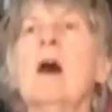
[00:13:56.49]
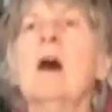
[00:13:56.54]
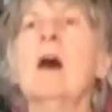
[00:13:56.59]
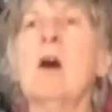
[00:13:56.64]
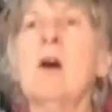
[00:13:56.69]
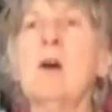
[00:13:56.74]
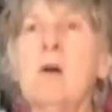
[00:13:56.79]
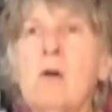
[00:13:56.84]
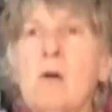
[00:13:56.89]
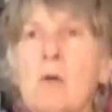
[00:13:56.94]

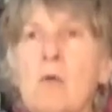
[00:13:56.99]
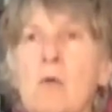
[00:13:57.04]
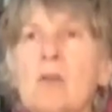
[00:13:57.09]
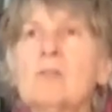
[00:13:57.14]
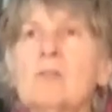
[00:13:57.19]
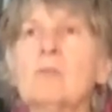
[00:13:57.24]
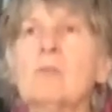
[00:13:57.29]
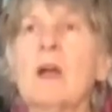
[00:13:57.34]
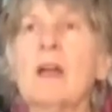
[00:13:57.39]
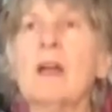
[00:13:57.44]
Oh,
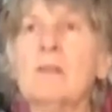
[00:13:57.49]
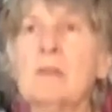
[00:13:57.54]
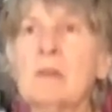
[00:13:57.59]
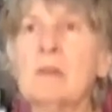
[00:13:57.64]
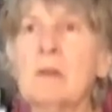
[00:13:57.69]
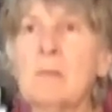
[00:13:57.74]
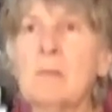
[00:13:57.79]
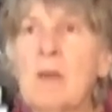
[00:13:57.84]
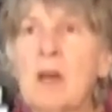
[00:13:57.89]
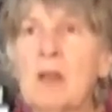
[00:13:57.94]
it's right
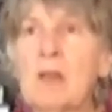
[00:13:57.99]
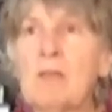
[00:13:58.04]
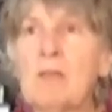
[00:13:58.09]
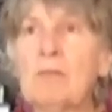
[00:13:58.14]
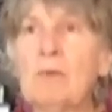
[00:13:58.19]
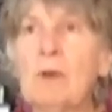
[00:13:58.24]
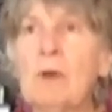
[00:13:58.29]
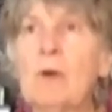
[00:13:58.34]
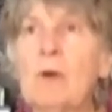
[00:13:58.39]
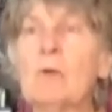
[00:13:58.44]
there in my
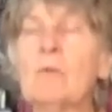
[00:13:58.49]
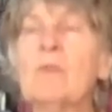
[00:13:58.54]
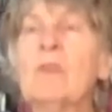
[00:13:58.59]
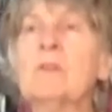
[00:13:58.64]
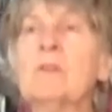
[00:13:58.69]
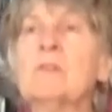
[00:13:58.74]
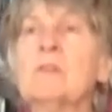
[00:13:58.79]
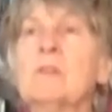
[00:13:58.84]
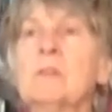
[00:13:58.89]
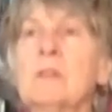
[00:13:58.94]
throat.
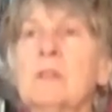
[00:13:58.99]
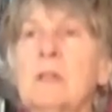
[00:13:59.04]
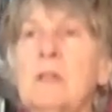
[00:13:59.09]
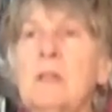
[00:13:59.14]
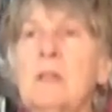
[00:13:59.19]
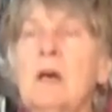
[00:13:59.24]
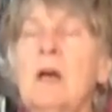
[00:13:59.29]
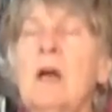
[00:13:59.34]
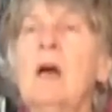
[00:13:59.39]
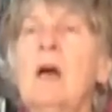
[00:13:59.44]
There's a
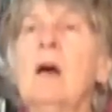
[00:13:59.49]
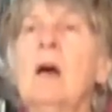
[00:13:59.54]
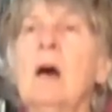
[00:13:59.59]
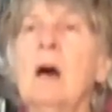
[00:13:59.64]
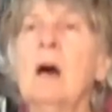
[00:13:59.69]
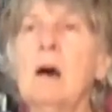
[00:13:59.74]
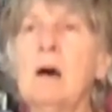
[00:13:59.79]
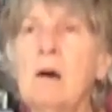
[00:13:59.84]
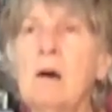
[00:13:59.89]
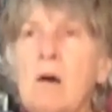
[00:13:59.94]
little,
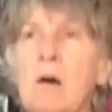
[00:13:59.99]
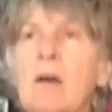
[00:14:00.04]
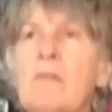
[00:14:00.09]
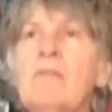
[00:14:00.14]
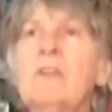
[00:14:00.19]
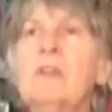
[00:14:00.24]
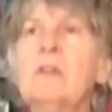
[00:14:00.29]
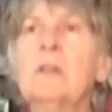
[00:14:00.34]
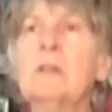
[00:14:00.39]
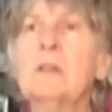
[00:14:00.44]
oh, I
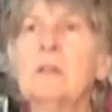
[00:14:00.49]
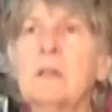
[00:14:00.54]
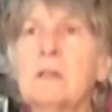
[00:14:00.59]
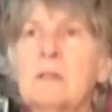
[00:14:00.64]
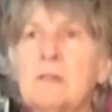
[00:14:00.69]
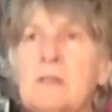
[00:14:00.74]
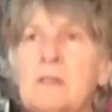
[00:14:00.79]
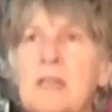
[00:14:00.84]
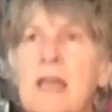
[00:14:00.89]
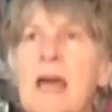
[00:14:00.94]
feel a
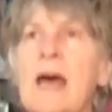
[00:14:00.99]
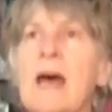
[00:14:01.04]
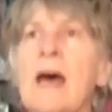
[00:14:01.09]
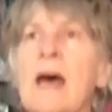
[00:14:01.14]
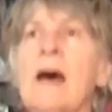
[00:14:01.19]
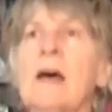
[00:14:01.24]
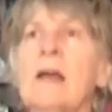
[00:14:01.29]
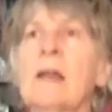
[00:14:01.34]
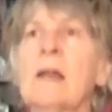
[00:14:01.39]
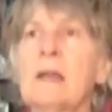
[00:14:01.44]
little
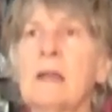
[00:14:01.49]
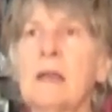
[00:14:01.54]
sad.